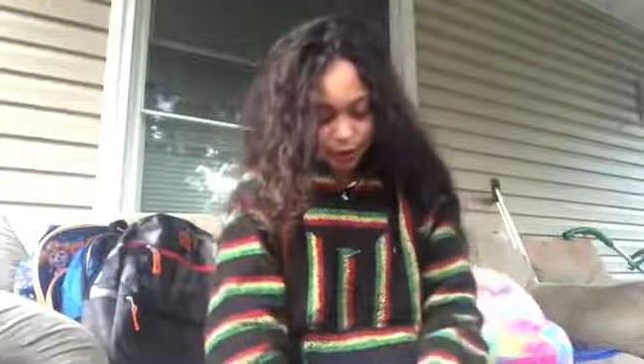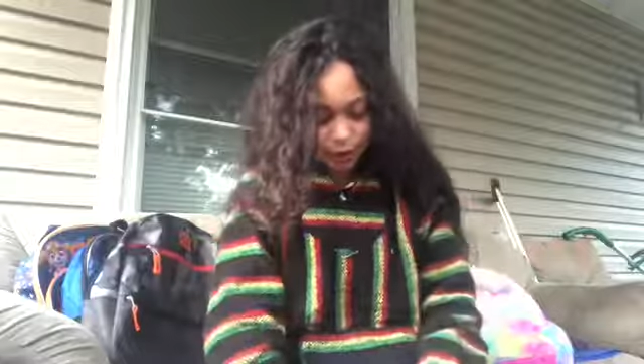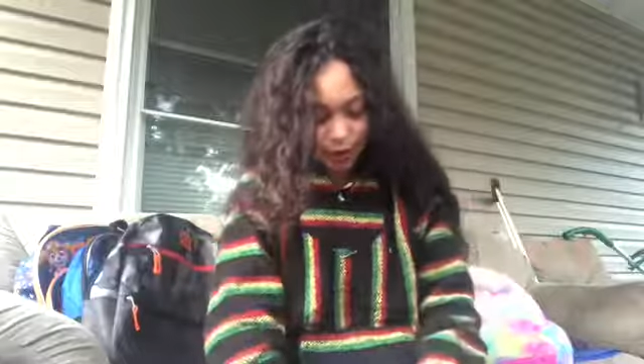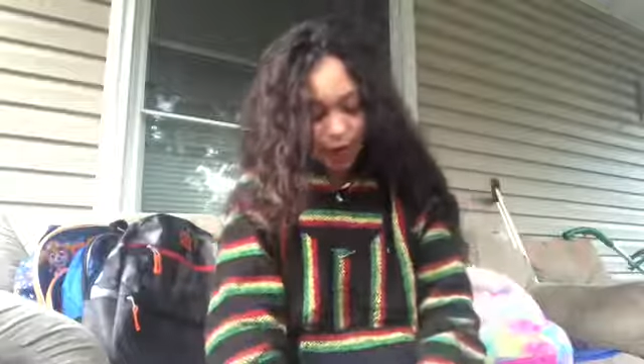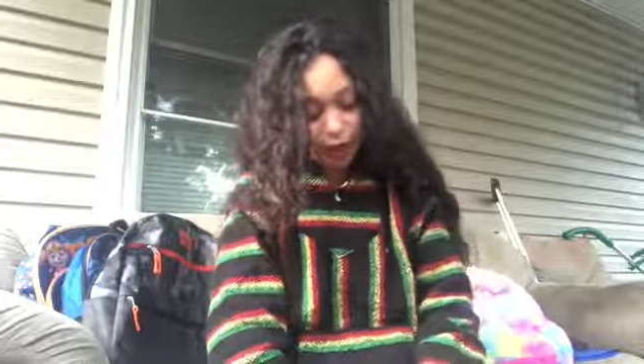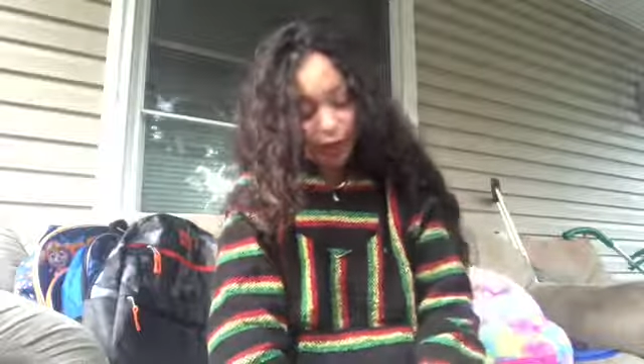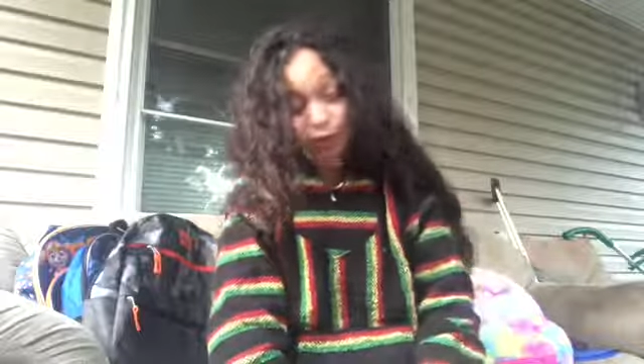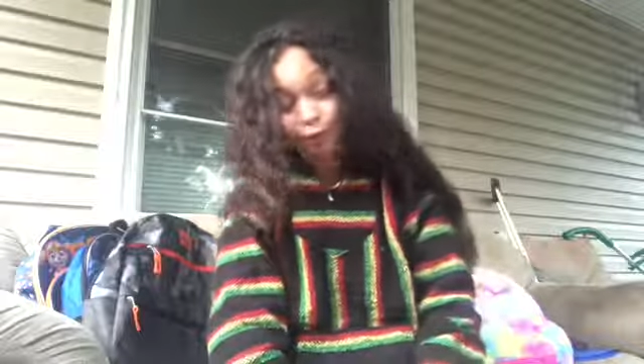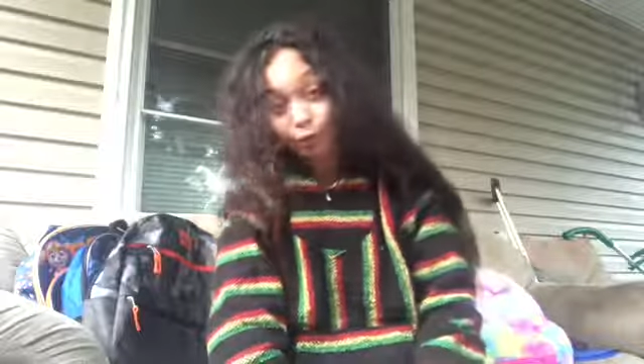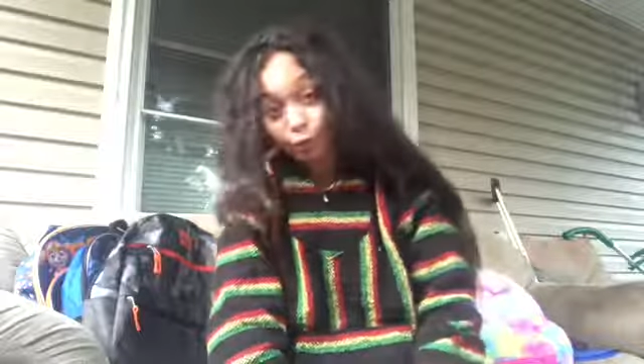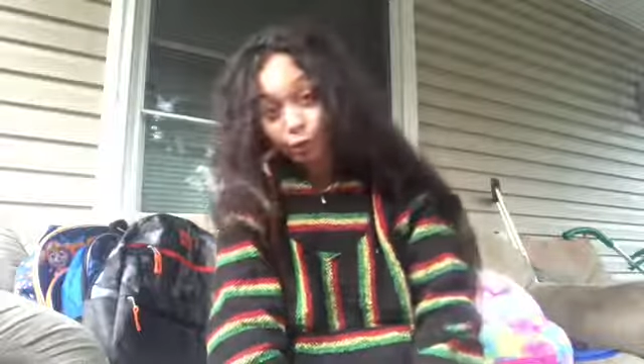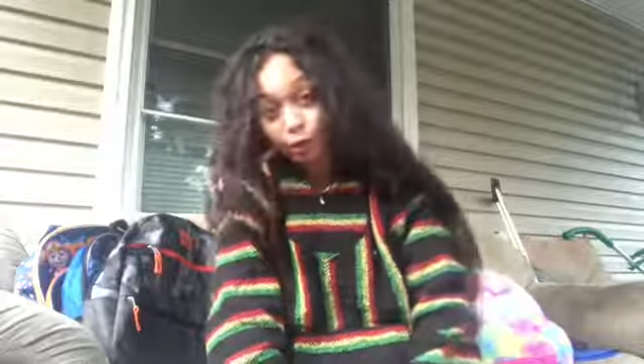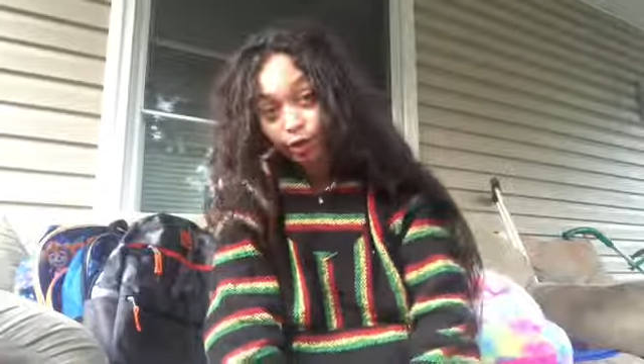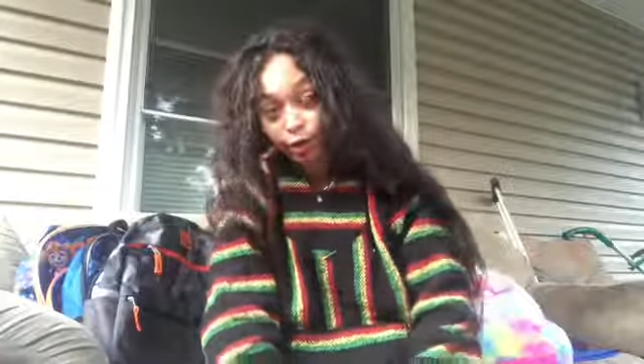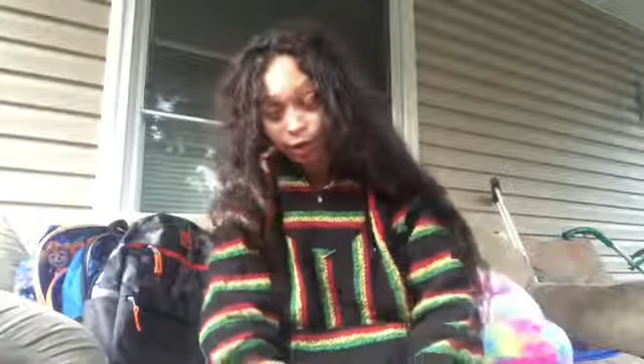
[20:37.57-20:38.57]
that I could
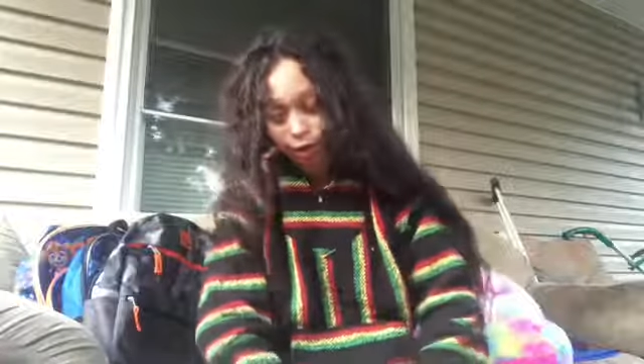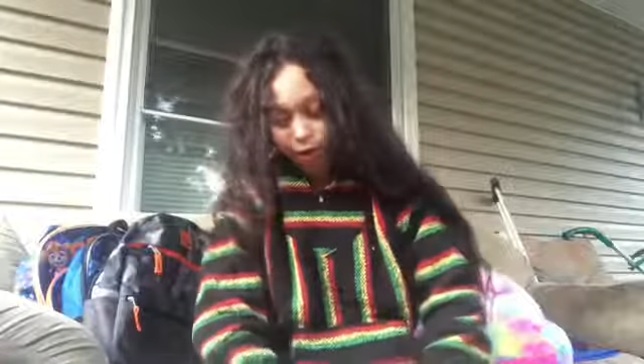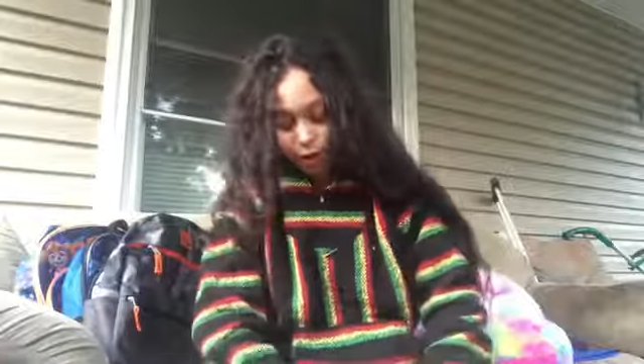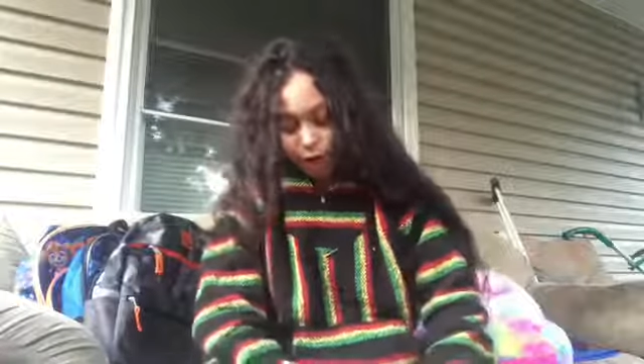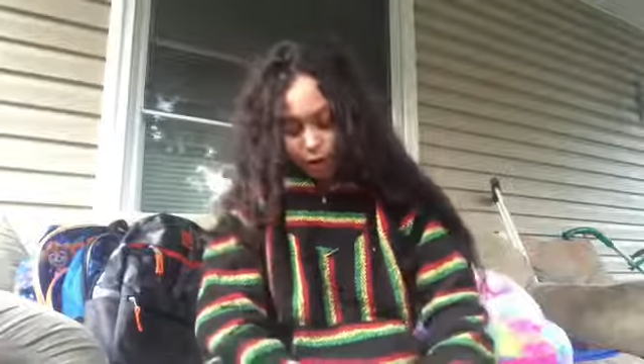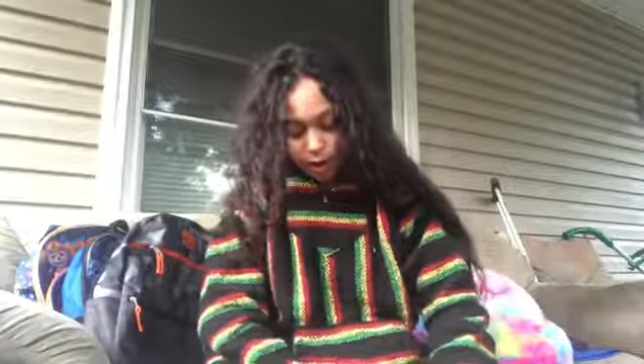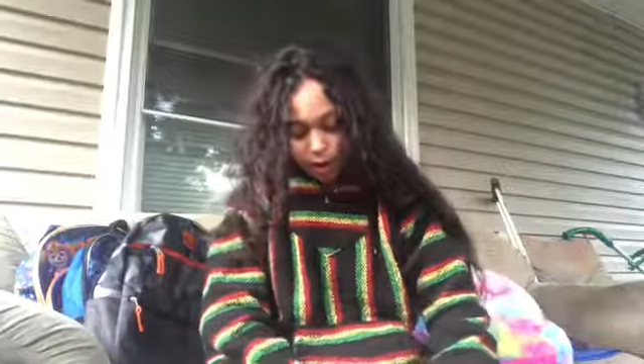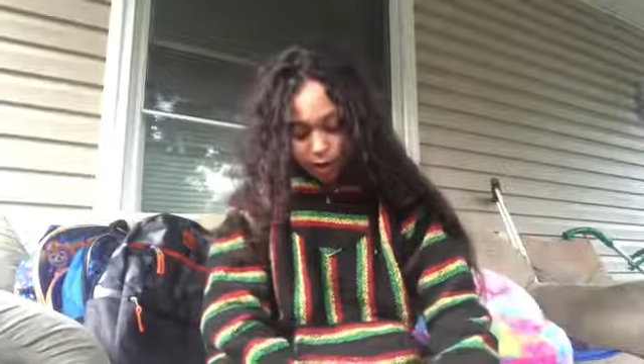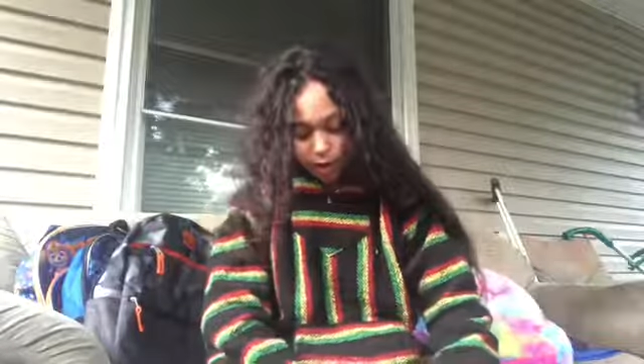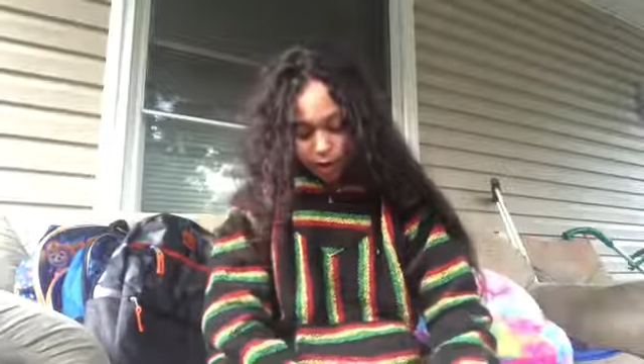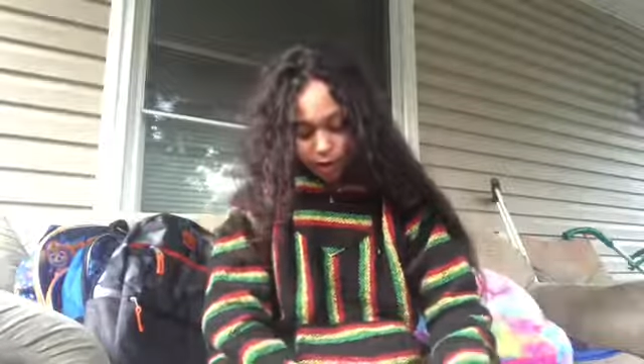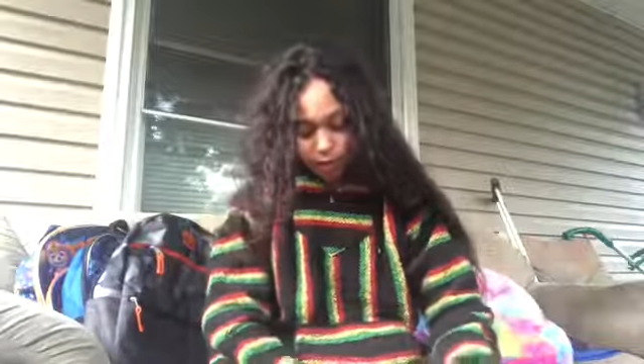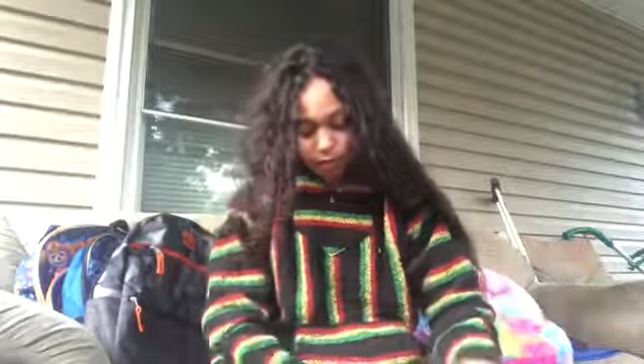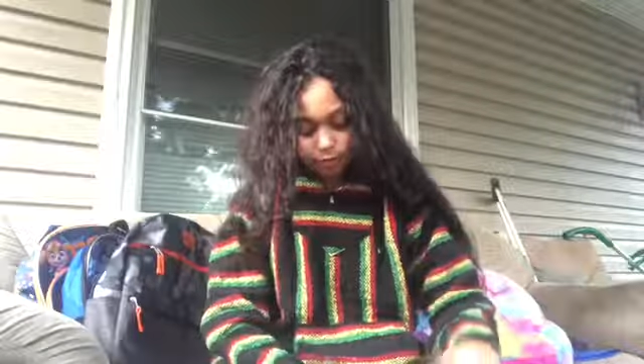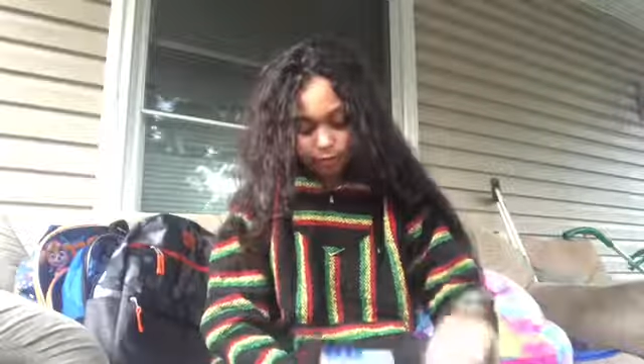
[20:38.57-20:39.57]
afford.
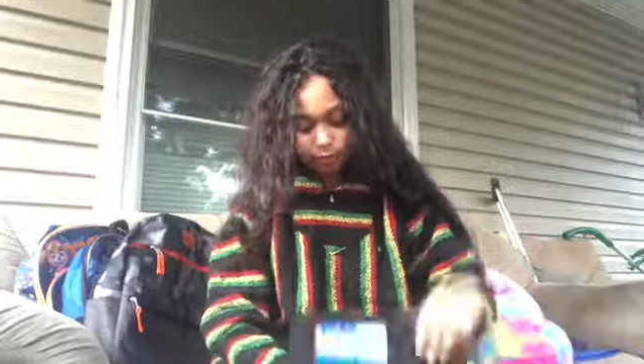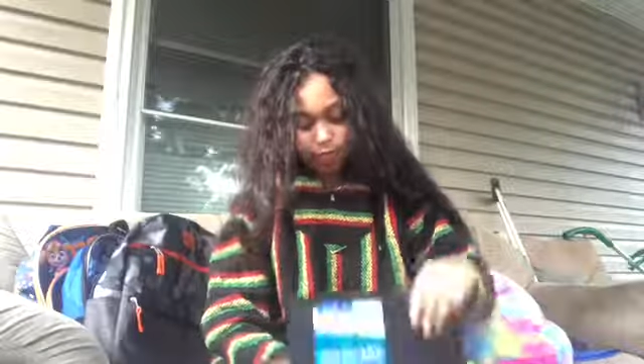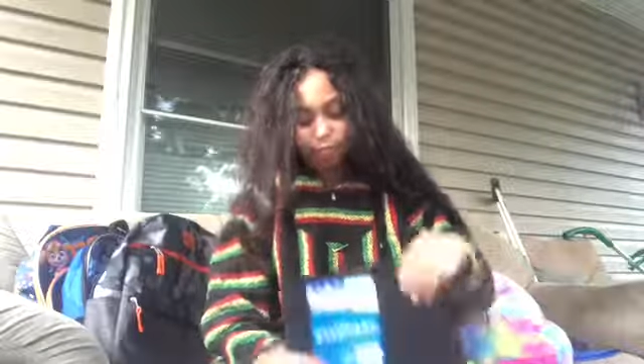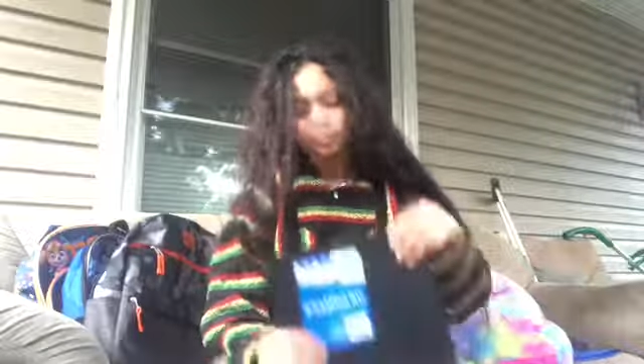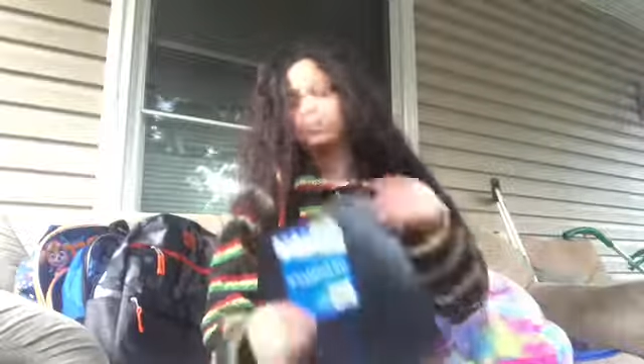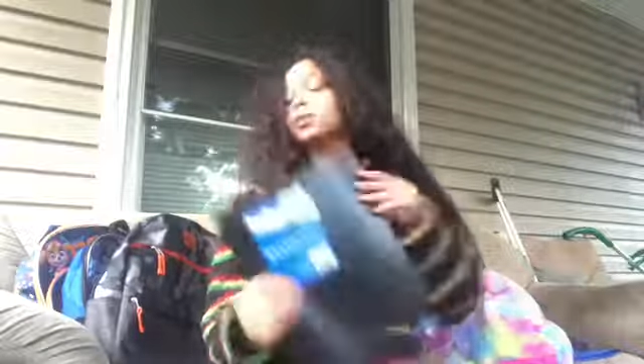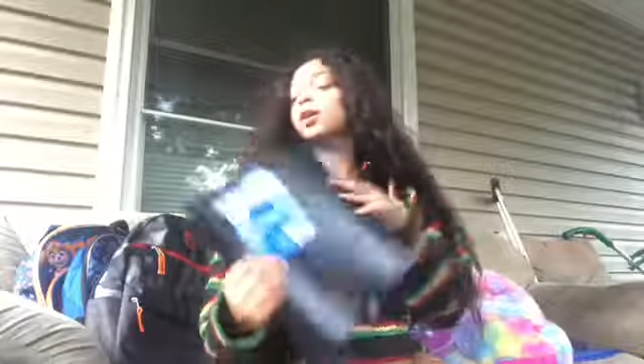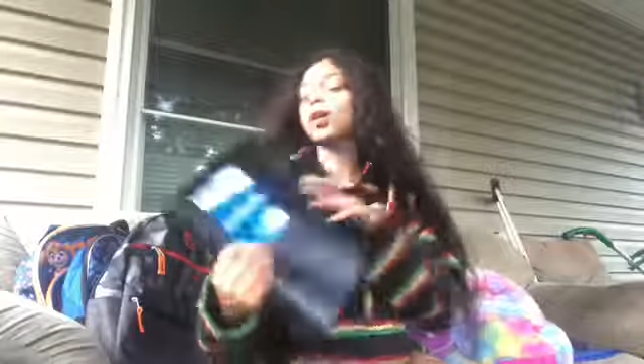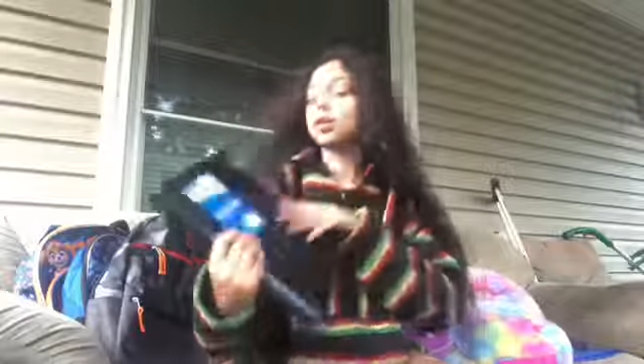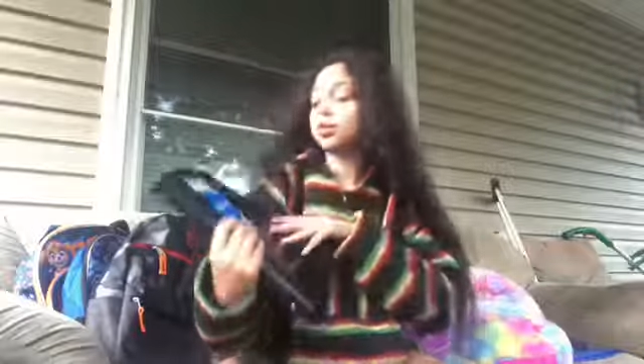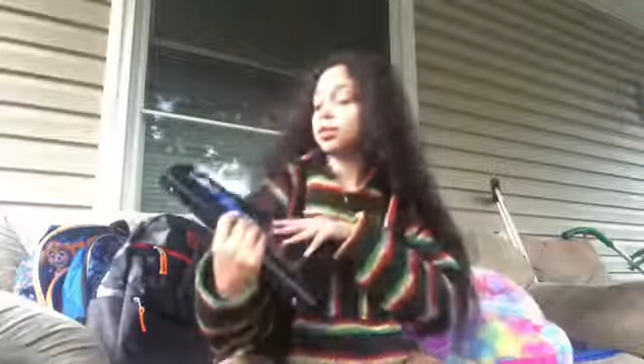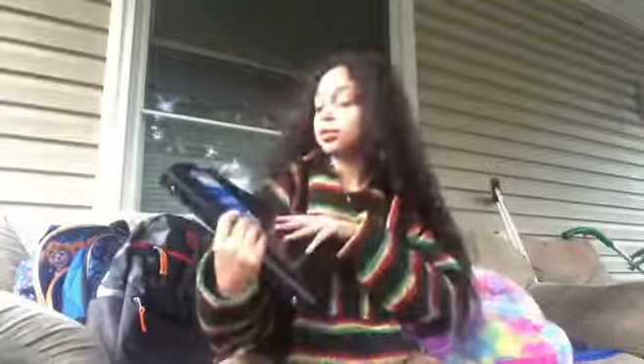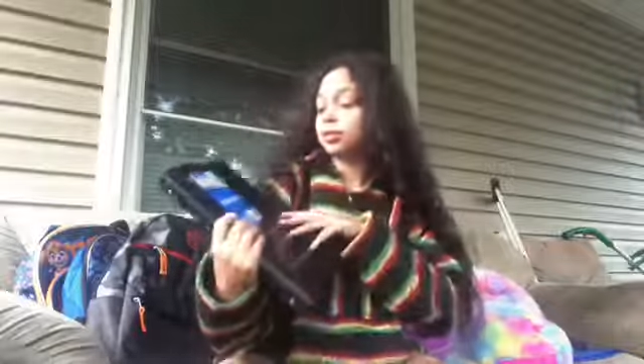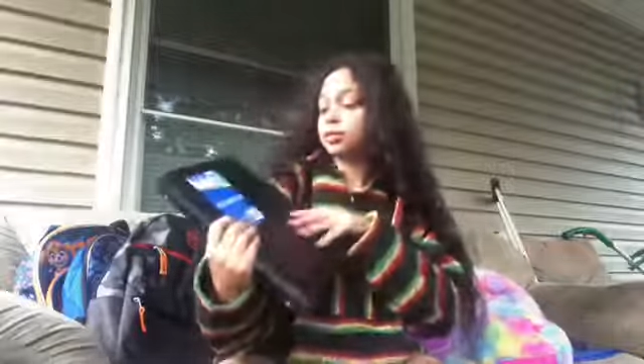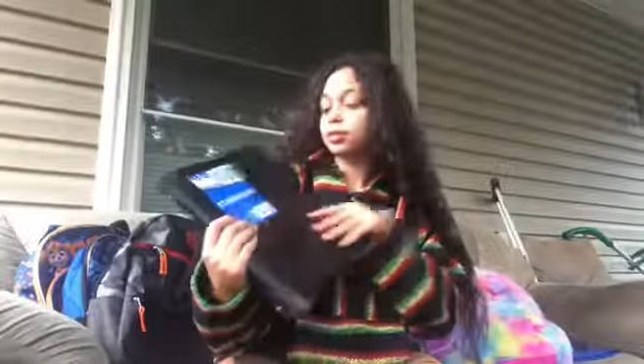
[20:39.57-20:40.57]
Um, they got
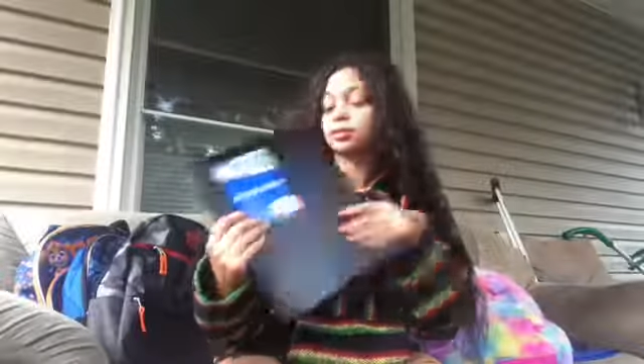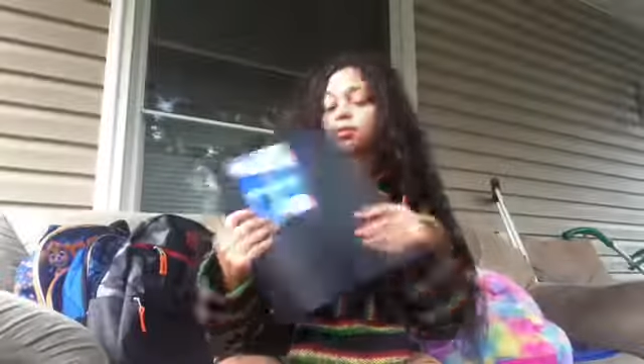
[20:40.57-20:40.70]
this